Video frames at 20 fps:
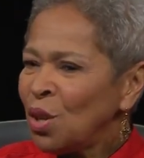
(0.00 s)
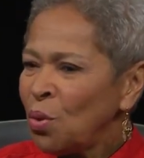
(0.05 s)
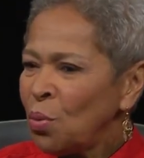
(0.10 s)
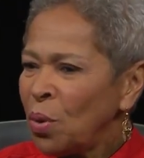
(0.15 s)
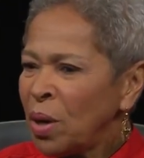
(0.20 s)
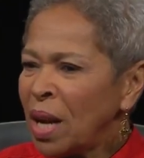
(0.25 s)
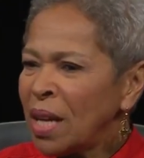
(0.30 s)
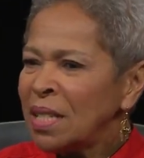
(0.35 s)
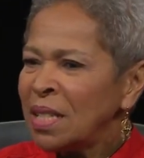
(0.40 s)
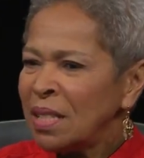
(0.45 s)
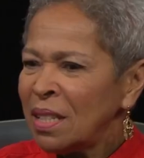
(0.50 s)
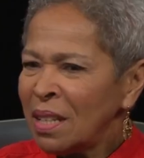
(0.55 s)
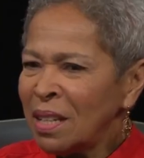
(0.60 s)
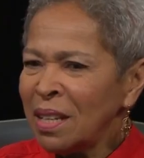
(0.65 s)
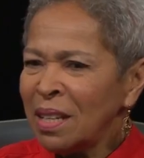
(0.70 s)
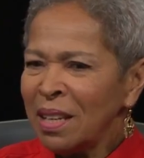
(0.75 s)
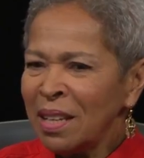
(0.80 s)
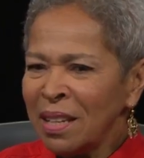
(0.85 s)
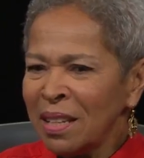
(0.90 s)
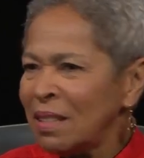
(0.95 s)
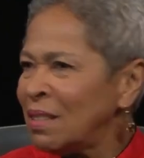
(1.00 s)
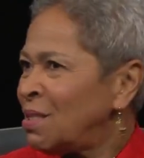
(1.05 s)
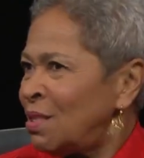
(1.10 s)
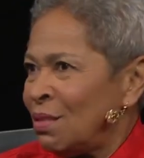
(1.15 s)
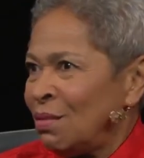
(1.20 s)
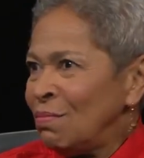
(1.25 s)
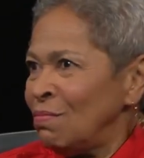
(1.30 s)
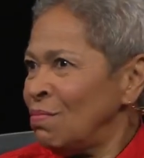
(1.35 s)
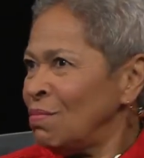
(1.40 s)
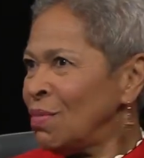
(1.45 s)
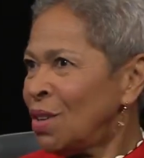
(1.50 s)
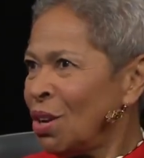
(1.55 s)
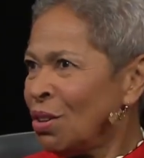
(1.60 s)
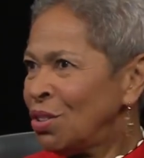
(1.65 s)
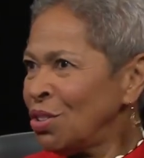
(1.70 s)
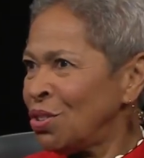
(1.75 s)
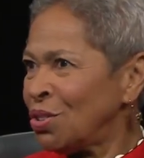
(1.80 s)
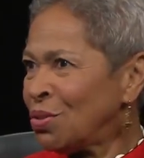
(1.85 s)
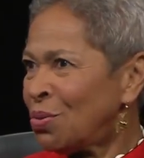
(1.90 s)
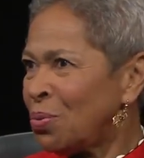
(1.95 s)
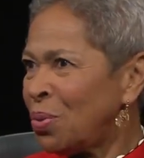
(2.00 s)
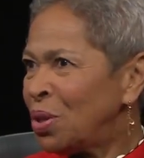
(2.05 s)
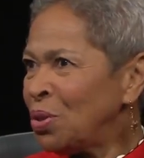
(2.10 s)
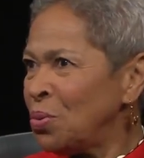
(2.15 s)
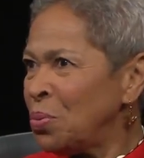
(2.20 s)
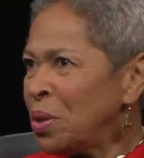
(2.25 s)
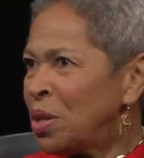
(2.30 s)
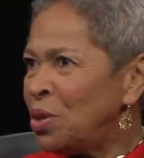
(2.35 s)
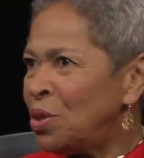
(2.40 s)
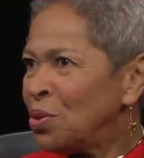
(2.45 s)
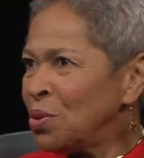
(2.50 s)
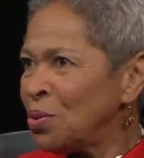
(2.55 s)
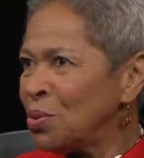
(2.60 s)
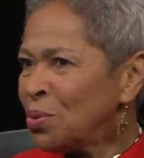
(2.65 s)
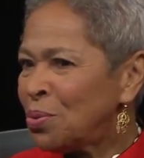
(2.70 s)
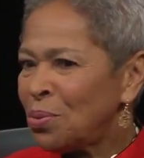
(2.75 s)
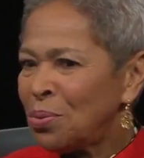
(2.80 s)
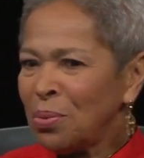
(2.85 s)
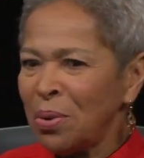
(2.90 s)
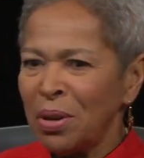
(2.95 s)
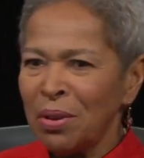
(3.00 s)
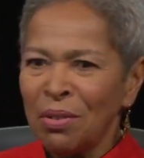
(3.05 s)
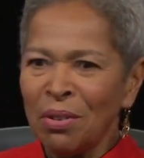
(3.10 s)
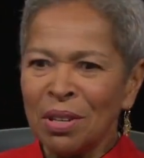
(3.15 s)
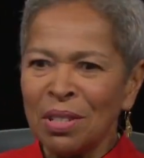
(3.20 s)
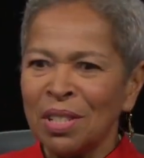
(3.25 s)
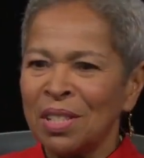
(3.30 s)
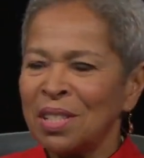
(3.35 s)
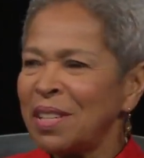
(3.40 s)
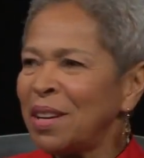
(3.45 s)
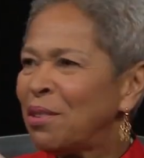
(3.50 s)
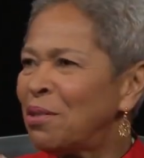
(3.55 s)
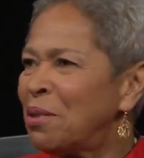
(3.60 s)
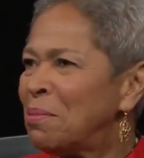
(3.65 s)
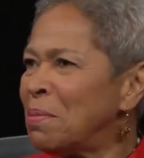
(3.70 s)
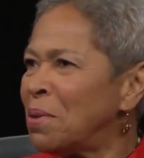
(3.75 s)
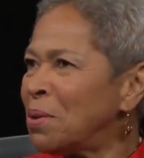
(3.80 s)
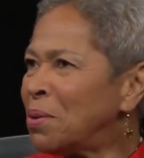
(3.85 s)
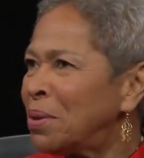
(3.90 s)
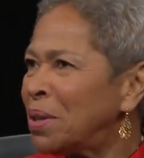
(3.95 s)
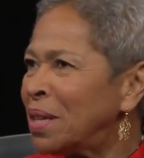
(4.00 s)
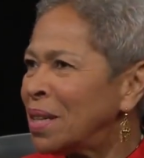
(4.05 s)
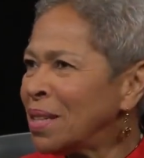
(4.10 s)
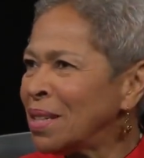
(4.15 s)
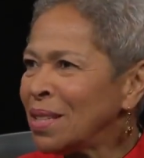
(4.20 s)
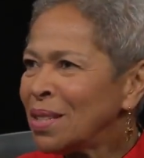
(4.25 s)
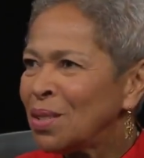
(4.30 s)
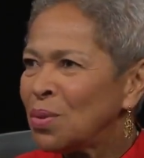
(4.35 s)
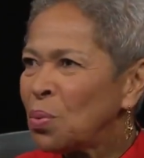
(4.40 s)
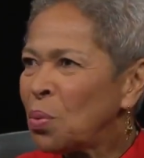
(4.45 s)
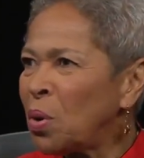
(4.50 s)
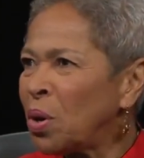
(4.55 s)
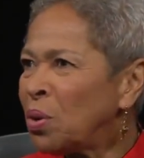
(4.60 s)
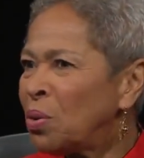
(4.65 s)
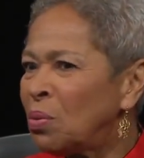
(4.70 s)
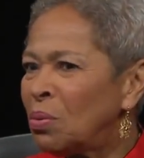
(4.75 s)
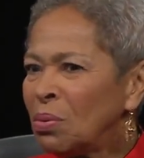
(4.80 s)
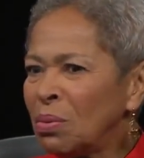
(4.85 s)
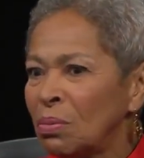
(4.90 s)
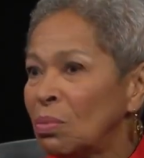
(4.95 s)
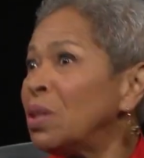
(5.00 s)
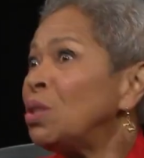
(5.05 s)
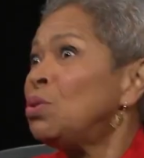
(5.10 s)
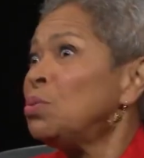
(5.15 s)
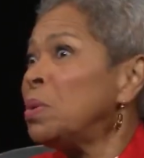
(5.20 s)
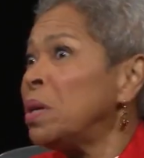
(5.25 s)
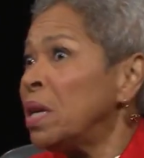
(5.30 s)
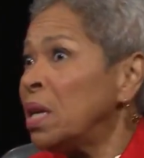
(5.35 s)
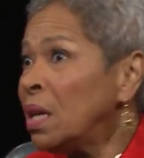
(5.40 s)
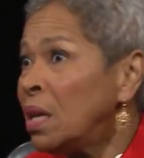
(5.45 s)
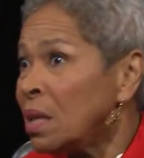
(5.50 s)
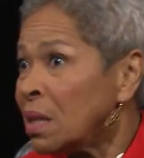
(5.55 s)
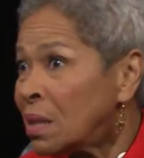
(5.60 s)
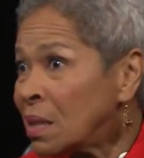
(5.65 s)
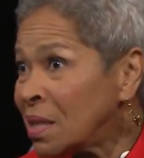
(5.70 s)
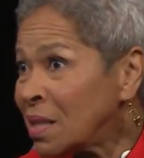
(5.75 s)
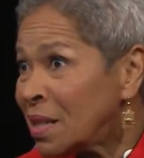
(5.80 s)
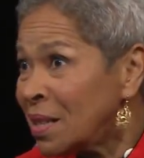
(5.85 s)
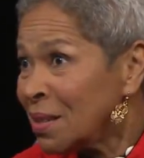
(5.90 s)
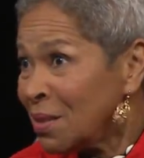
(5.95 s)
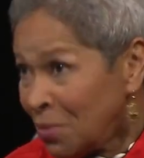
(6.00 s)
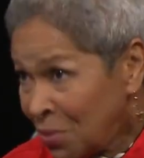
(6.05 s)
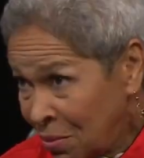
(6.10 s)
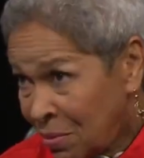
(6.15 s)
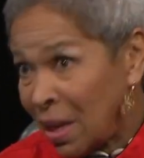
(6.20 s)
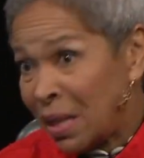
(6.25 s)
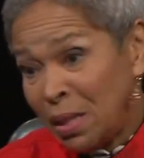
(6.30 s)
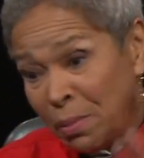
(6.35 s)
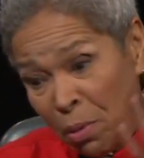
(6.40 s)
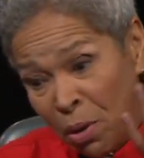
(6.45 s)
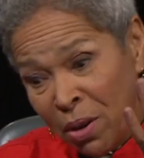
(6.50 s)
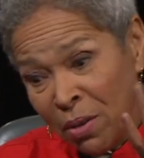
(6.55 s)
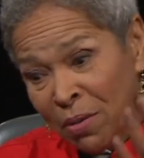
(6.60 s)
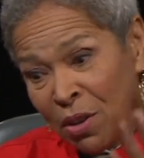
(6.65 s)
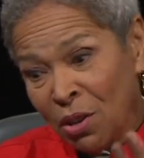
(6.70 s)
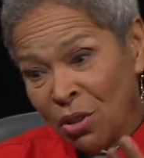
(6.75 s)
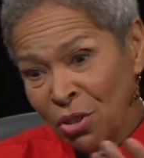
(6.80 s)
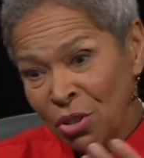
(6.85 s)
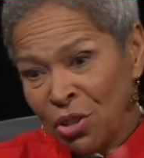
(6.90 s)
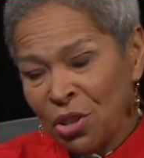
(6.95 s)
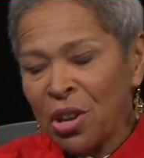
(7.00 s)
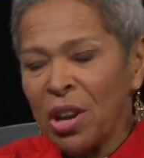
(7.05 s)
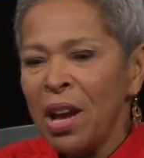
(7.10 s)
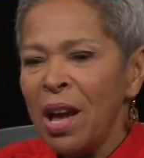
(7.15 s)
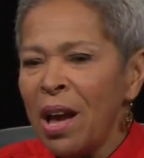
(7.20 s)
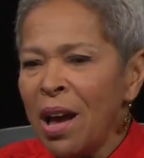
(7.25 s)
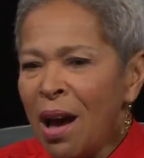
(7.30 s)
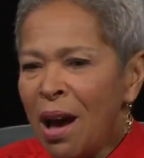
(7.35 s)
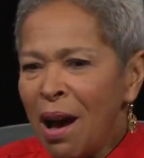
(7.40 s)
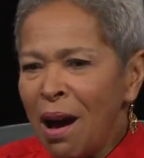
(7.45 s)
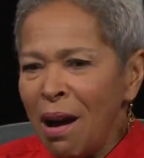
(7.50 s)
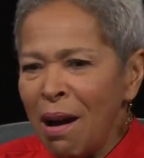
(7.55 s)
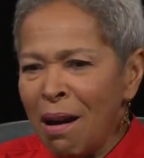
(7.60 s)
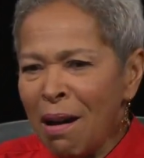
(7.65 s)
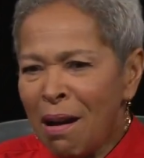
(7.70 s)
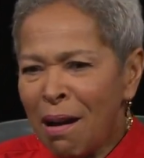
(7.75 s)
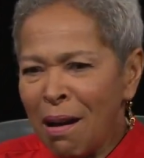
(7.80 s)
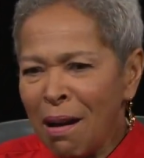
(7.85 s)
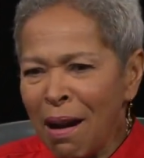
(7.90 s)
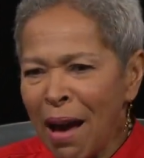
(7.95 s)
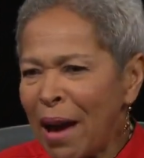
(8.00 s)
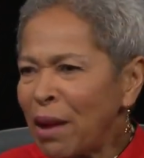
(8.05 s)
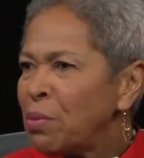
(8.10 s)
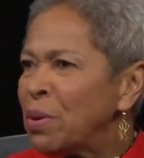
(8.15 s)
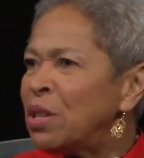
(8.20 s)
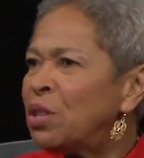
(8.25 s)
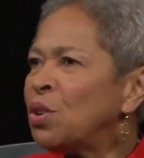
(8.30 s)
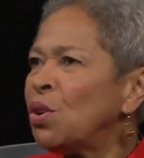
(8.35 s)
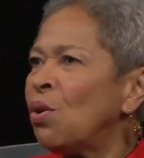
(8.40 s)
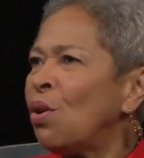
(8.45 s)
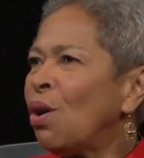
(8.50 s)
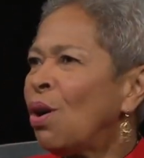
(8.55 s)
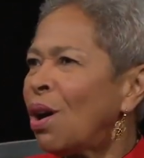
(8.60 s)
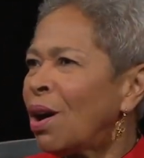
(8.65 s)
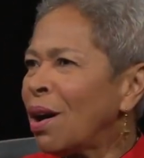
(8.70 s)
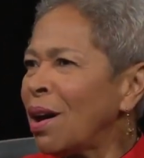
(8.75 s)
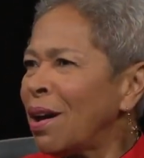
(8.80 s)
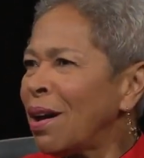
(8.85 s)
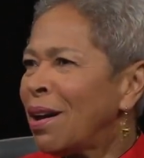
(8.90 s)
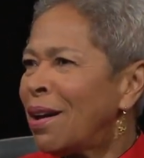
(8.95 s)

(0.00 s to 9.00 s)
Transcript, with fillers: so what I study is culture. What do we do? What are our ceremonies? What what do we eat? That's part of culture. Uh, how do we talk?